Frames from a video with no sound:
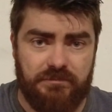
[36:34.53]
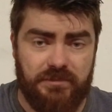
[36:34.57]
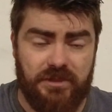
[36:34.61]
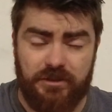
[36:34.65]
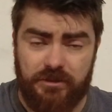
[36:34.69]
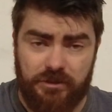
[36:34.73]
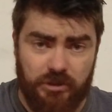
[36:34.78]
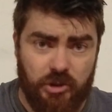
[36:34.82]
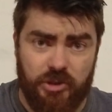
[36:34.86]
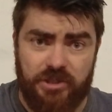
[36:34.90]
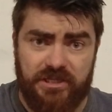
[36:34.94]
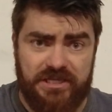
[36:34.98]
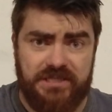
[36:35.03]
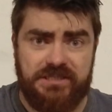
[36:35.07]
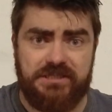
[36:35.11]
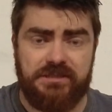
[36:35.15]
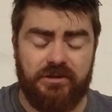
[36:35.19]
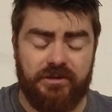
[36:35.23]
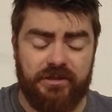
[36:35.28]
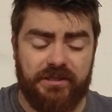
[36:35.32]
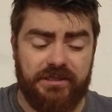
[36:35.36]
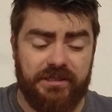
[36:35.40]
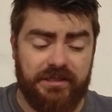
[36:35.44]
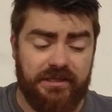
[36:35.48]
A lot less
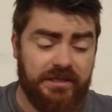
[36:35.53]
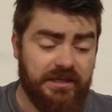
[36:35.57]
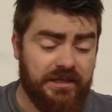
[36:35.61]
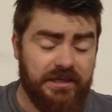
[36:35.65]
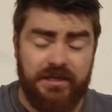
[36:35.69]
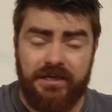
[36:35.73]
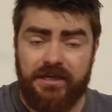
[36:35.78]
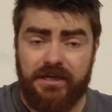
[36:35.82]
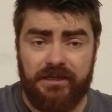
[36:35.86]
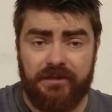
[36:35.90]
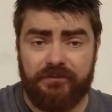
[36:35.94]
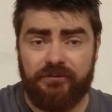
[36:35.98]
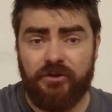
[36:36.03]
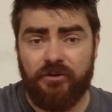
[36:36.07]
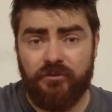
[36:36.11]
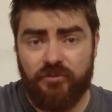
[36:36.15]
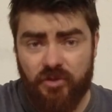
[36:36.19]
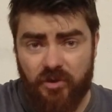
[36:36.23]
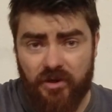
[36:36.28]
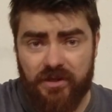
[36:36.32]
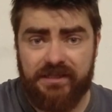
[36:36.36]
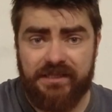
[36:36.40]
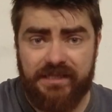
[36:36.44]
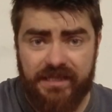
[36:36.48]
likely. And if you've
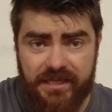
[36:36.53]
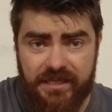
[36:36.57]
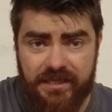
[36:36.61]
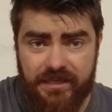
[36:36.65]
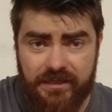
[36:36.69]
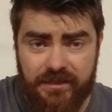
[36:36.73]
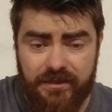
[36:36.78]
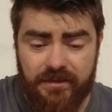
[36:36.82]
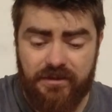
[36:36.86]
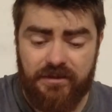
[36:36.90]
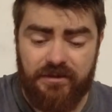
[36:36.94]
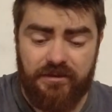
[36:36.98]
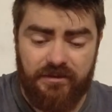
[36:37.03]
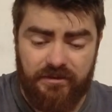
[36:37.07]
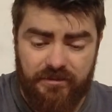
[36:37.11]
got a leak,